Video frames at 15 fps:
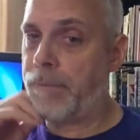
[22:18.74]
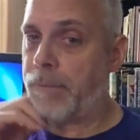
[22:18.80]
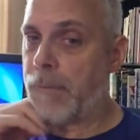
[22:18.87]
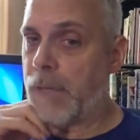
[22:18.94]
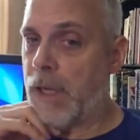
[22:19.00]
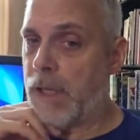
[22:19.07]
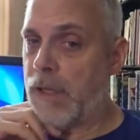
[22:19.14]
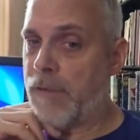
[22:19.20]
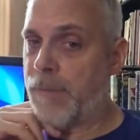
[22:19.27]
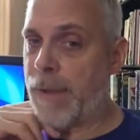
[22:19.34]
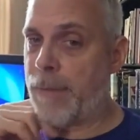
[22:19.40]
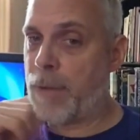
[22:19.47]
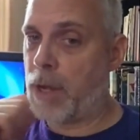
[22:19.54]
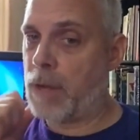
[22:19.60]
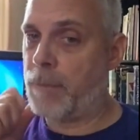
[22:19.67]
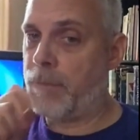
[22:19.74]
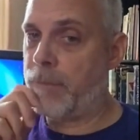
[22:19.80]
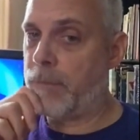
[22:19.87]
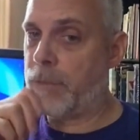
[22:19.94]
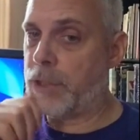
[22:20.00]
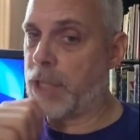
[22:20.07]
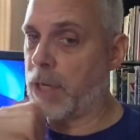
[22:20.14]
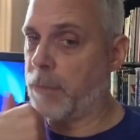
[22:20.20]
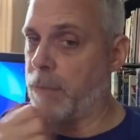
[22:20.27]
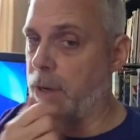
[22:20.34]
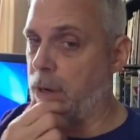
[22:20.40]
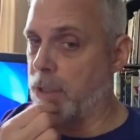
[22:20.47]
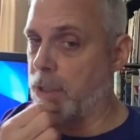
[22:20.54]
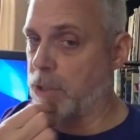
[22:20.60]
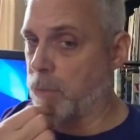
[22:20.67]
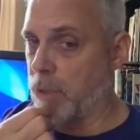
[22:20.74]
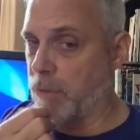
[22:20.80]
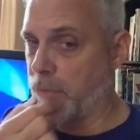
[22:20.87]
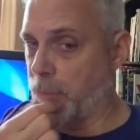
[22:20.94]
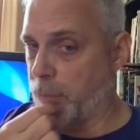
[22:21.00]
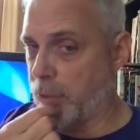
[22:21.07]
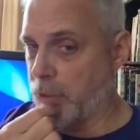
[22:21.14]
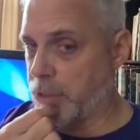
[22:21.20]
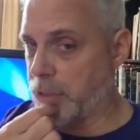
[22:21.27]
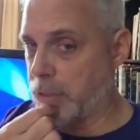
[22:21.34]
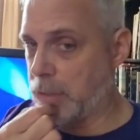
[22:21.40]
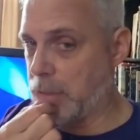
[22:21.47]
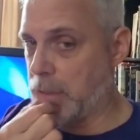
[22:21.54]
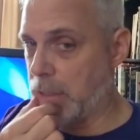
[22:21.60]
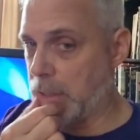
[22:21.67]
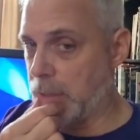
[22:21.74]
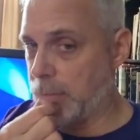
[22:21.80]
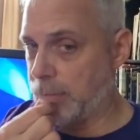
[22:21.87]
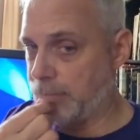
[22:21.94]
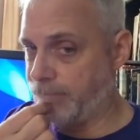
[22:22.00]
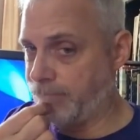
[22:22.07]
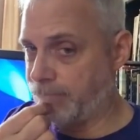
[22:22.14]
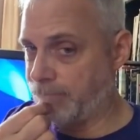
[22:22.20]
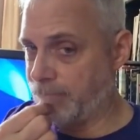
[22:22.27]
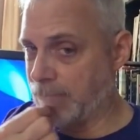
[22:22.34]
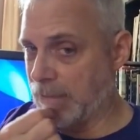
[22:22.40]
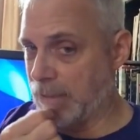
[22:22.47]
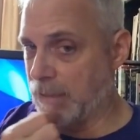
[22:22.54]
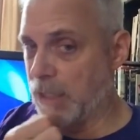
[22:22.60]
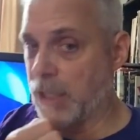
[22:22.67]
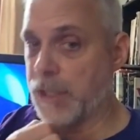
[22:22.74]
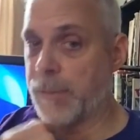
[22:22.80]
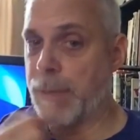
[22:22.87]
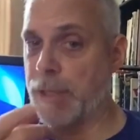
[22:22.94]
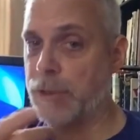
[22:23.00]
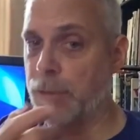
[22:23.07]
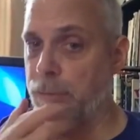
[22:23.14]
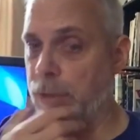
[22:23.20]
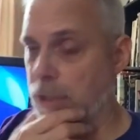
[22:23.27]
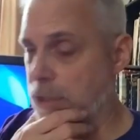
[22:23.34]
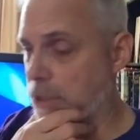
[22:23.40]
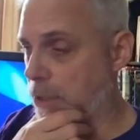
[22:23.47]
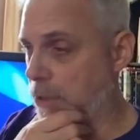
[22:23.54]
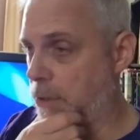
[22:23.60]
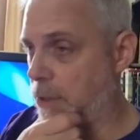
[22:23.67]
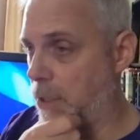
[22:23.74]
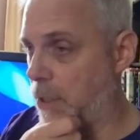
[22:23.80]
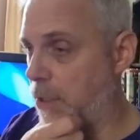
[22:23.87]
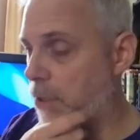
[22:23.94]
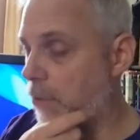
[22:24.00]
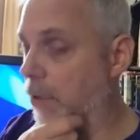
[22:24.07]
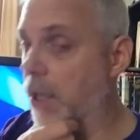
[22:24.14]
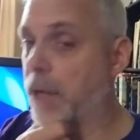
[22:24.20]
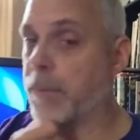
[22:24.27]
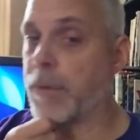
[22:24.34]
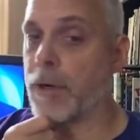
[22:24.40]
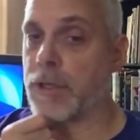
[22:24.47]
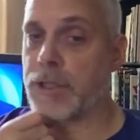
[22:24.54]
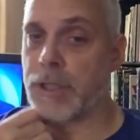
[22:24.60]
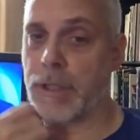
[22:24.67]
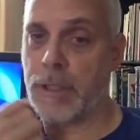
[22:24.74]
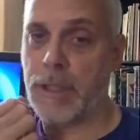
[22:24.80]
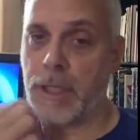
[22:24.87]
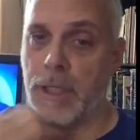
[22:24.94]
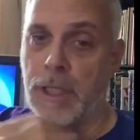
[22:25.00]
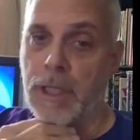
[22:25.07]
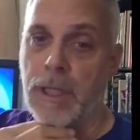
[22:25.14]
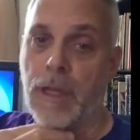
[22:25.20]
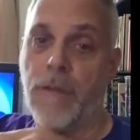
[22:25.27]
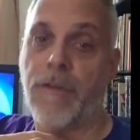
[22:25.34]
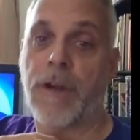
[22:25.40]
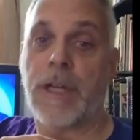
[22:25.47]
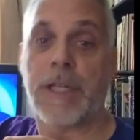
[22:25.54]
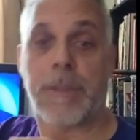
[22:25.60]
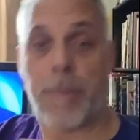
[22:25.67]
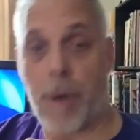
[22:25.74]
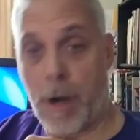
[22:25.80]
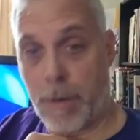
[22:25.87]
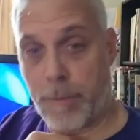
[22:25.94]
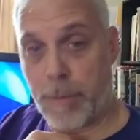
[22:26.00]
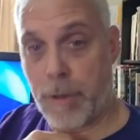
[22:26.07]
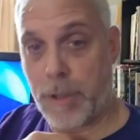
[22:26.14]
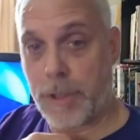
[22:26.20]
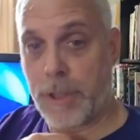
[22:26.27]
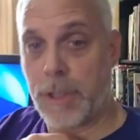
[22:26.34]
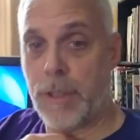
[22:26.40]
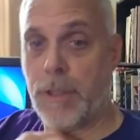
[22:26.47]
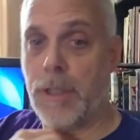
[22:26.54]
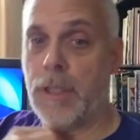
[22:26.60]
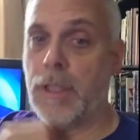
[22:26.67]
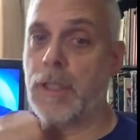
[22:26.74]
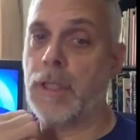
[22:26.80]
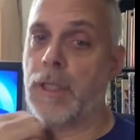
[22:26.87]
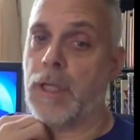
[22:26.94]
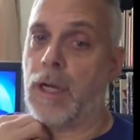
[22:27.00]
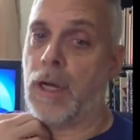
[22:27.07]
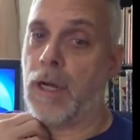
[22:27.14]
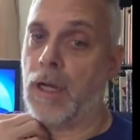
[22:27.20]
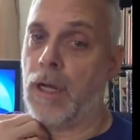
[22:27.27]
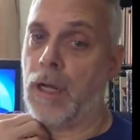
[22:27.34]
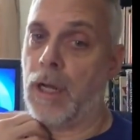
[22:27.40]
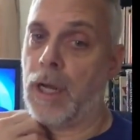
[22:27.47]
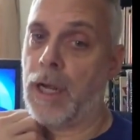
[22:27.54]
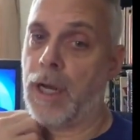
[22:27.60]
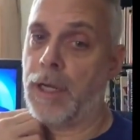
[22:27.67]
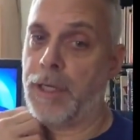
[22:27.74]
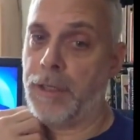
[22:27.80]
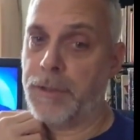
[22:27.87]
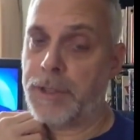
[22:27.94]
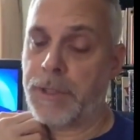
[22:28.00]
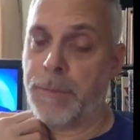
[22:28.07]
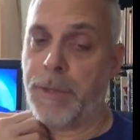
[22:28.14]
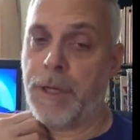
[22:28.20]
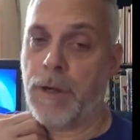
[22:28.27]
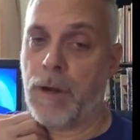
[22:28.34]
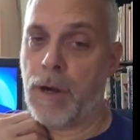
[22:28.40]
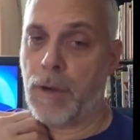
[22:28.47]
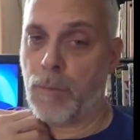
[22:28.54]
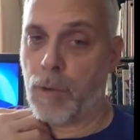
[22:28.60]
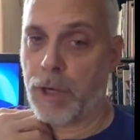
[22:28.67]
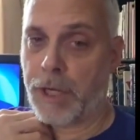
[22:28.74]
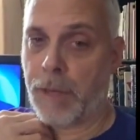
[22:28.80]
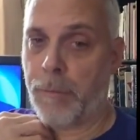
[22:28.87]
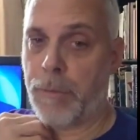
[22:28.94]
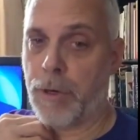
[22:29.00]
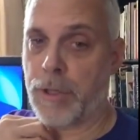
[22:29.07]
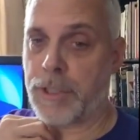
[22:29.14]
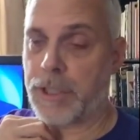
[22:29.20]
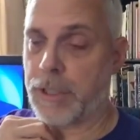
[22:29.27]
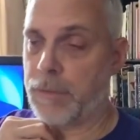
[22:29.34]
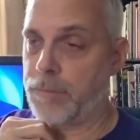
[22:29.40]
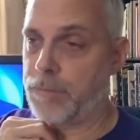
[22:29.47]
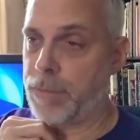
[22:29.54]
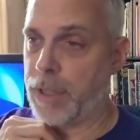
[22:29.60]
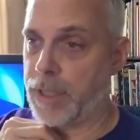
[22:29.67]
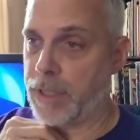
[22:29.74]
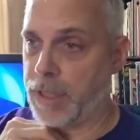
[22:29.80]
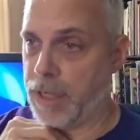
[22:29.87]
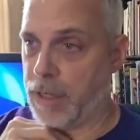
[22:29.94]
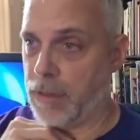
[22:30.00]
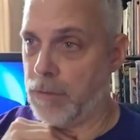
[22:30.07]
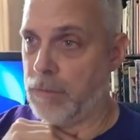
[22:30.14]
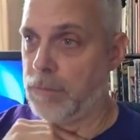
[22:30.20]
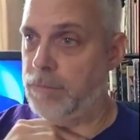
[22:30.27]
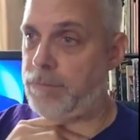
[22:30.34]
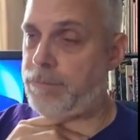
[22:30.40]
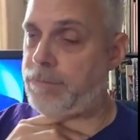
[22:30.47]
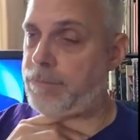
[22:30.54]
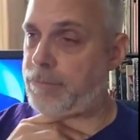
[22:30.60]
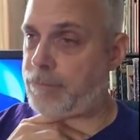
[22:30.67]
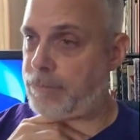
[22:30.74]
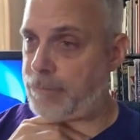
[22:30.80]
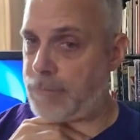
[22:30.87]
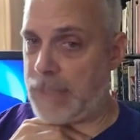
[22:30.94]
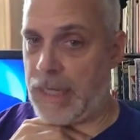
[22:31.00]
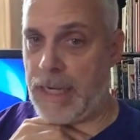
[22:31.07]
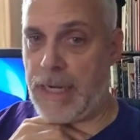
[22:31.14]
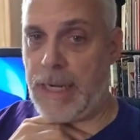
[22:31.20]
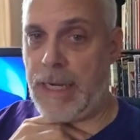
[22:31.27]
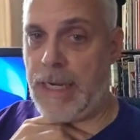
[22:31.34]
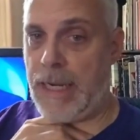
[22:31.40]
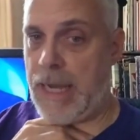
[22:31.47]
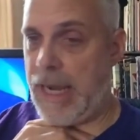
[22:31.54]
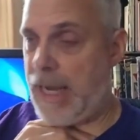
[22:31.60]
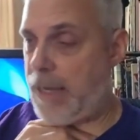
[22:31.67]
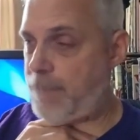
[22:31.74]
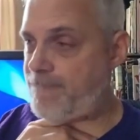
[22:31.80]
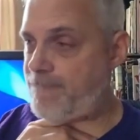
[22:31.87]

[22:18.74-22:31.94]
I love my mom. Jane Barry is a wonderful person. A special person, a unique person, a very smart person, and used to be a hardworking person. But now, at 88,